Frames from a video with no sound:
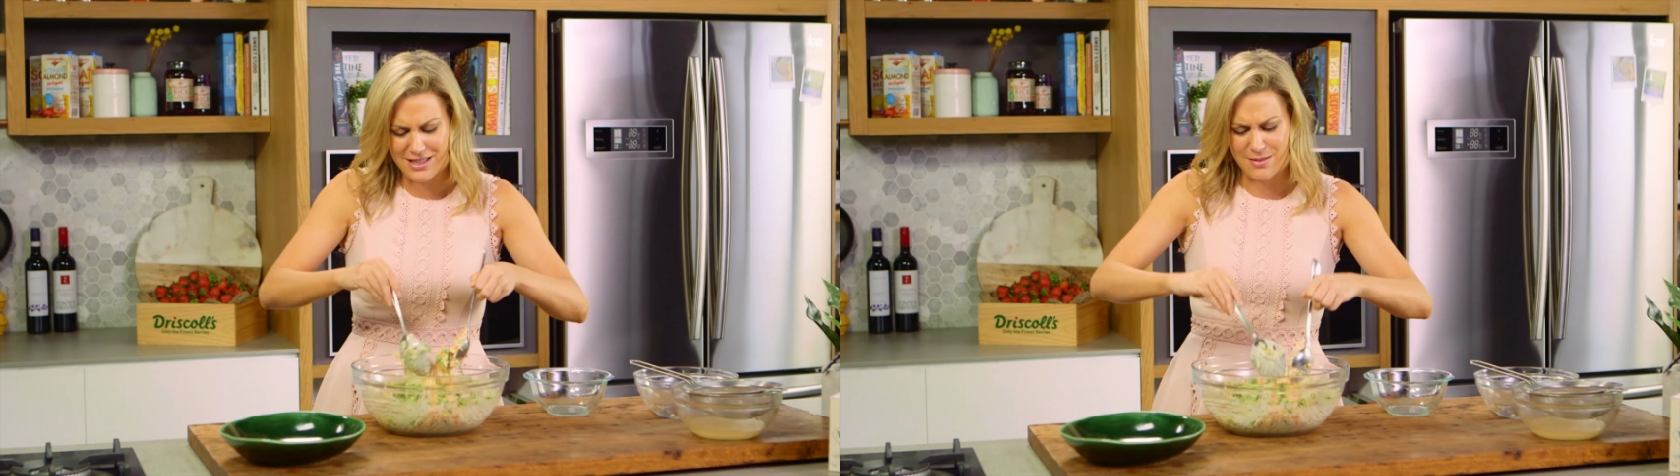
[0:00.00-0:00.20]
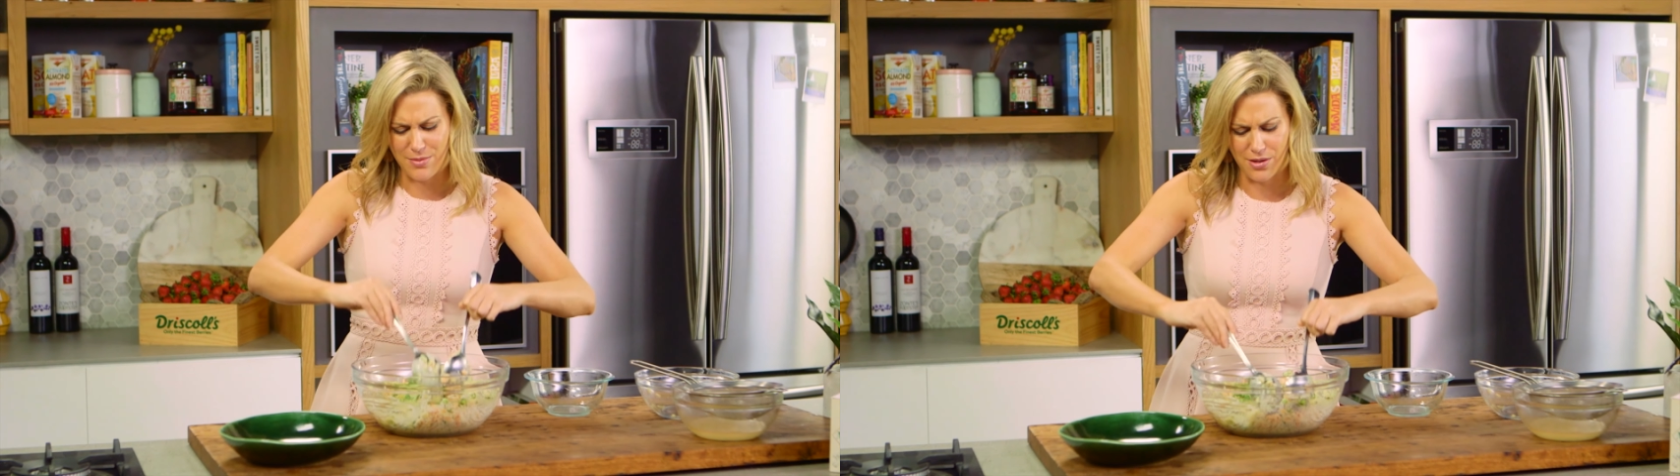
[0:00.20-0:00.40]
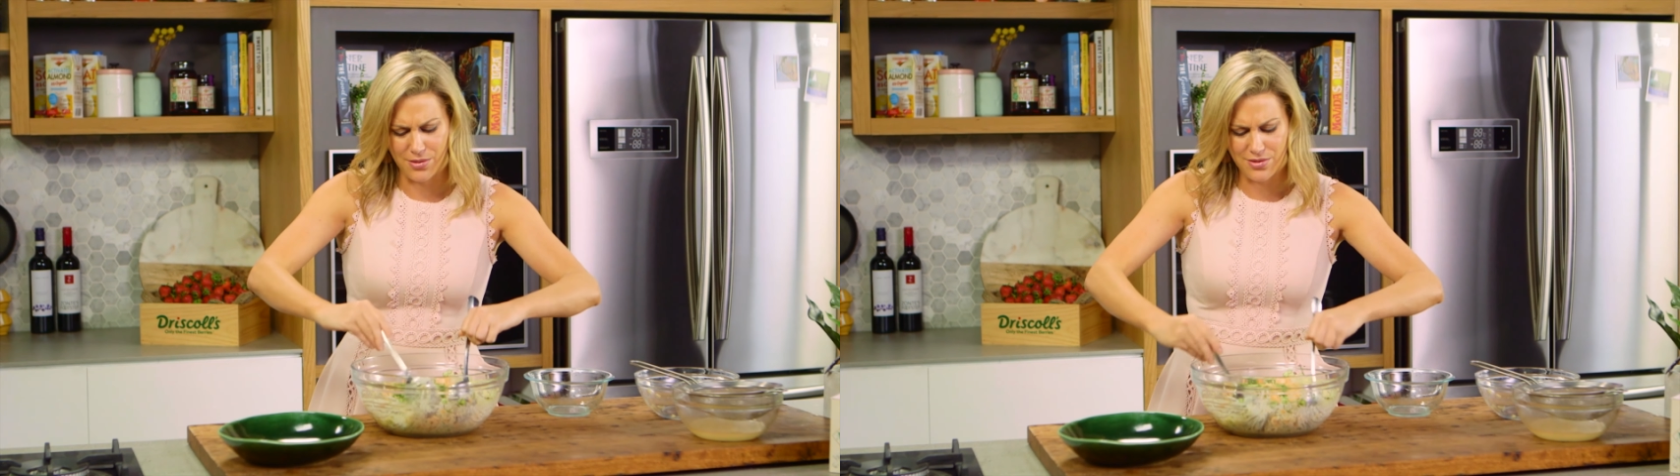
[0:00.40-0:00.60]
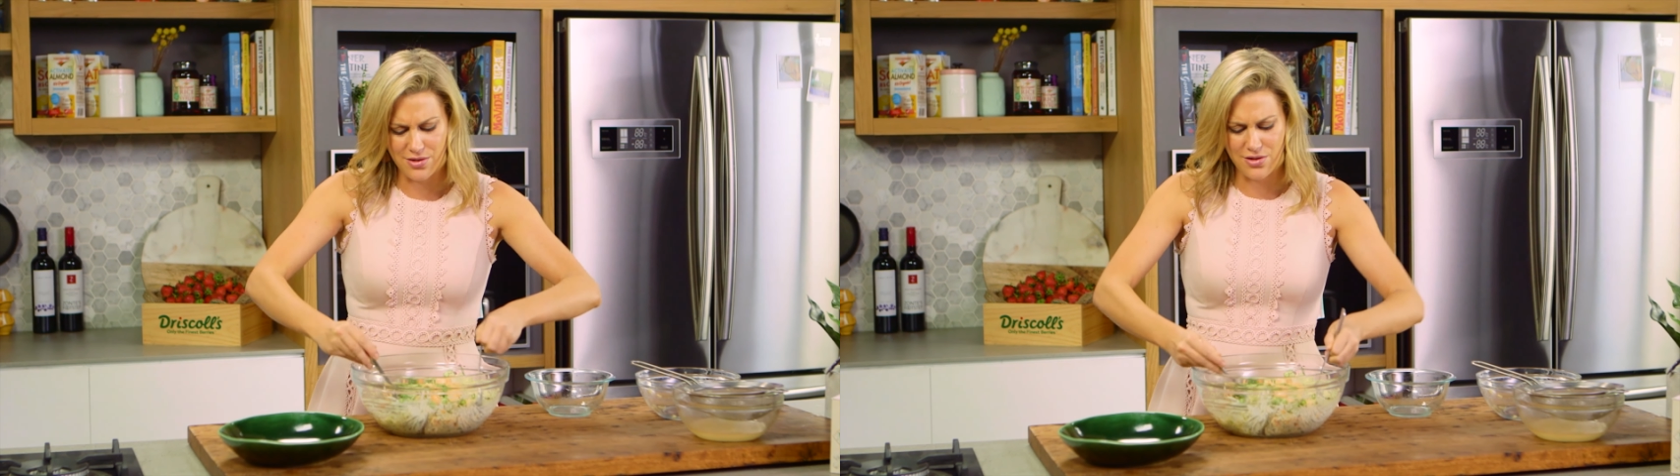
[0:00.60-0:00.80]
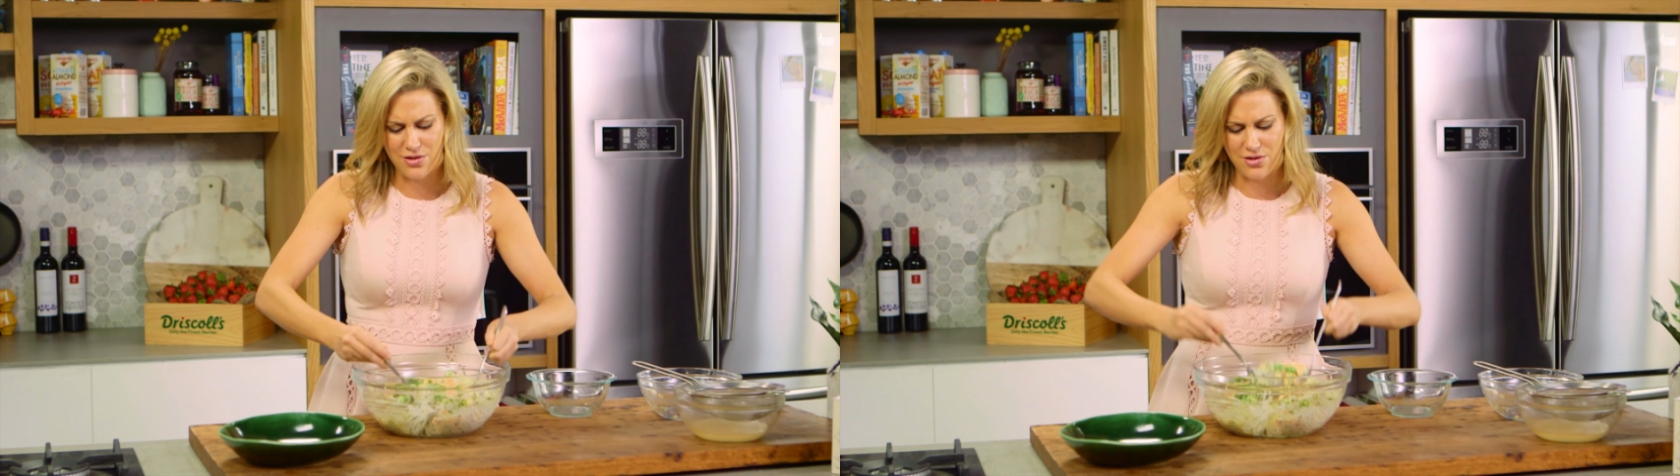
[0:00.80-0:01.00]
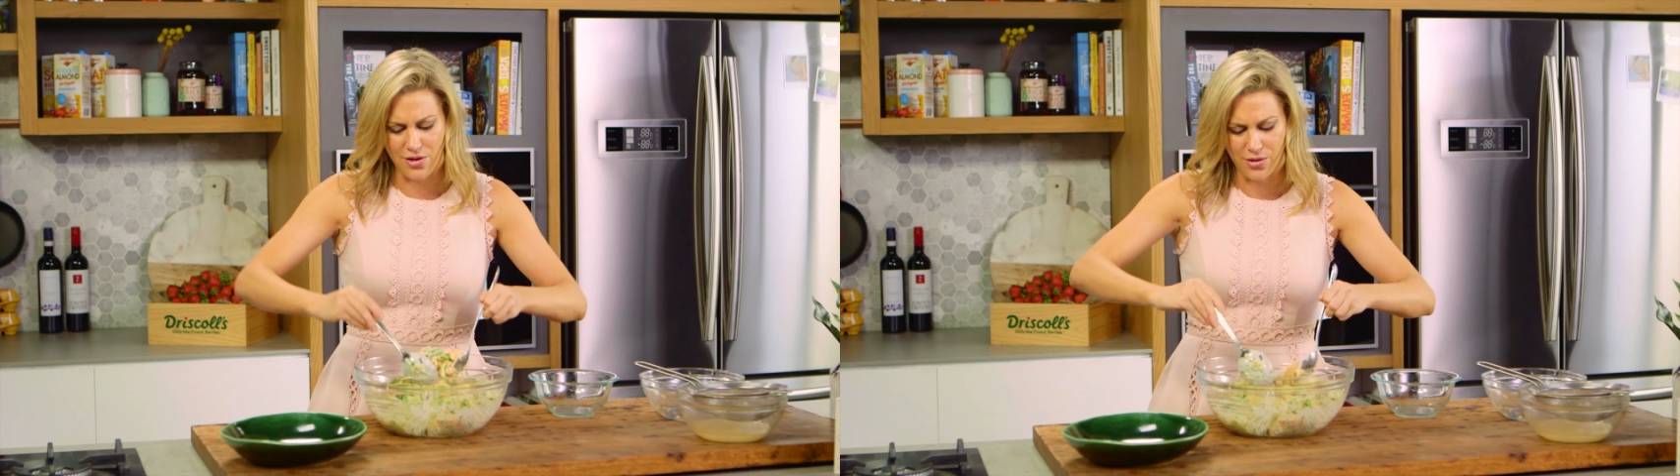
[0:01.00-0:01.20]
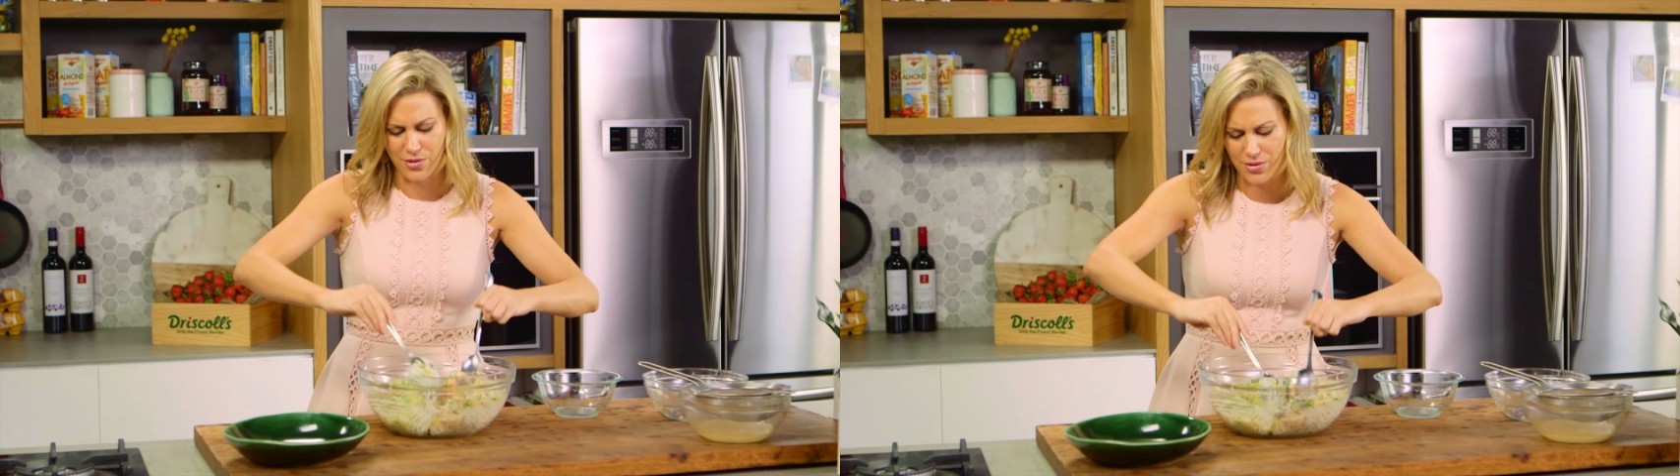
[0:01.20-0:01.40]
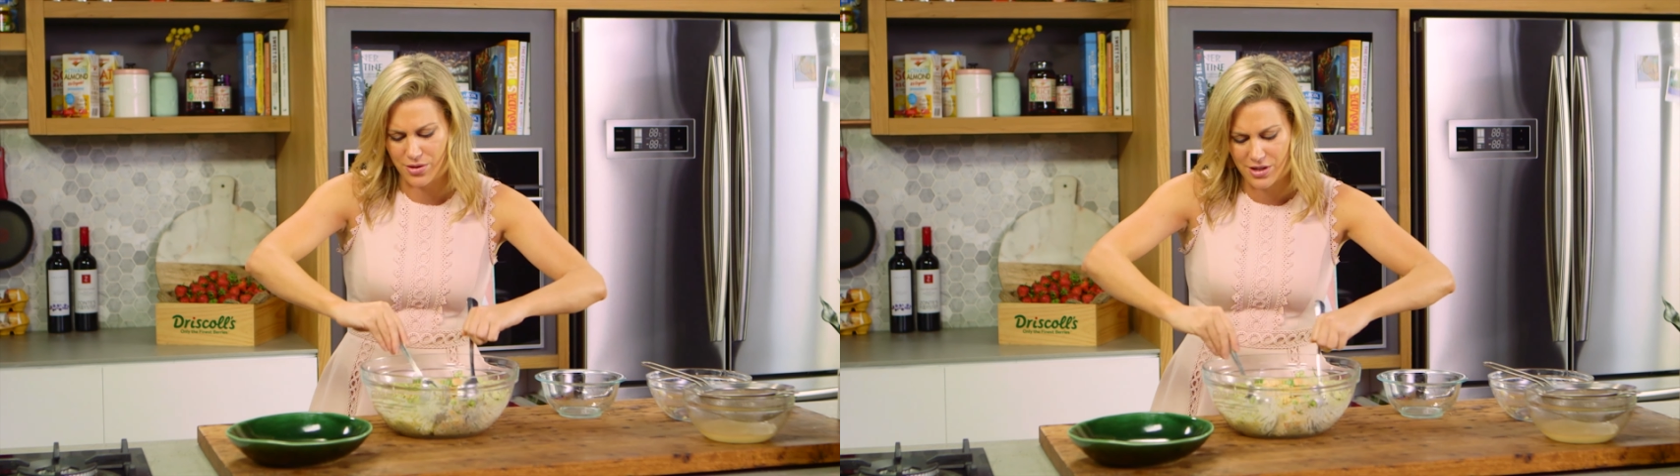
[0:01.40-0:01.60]
smells so
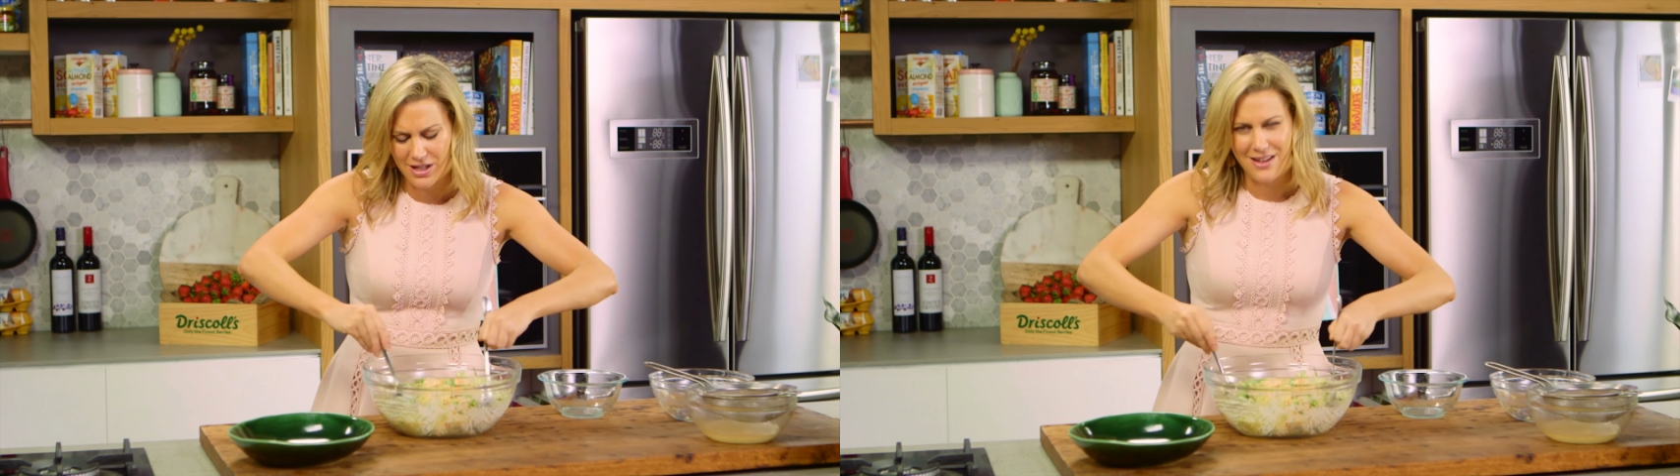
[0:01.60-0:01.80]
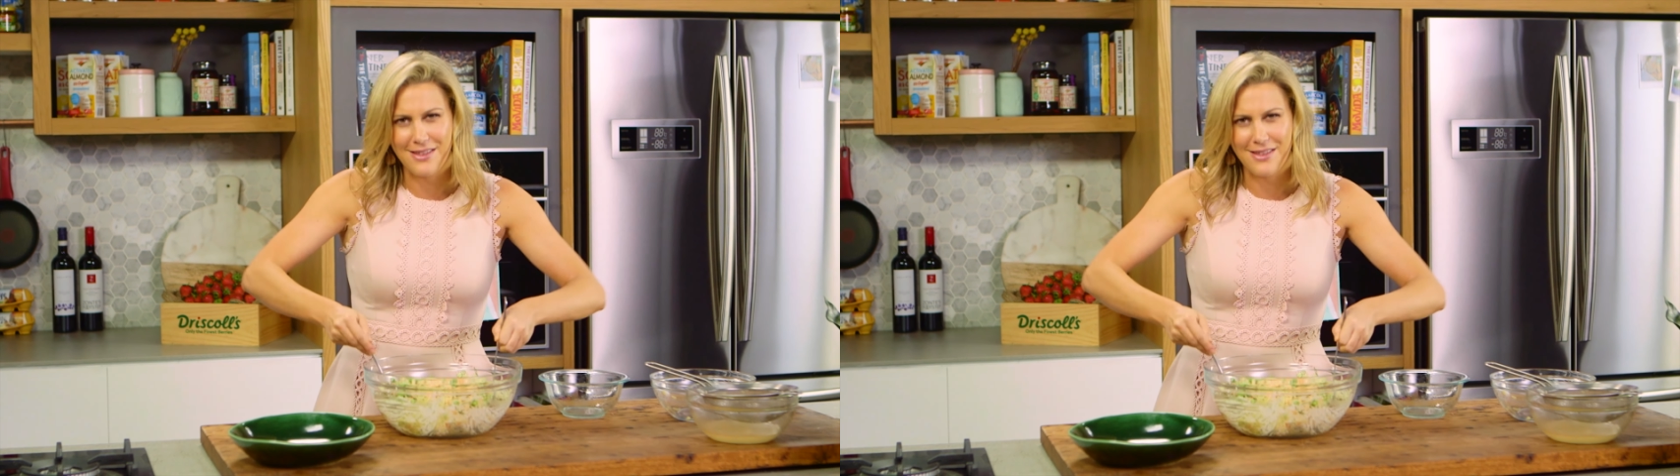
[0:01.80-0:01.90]
good.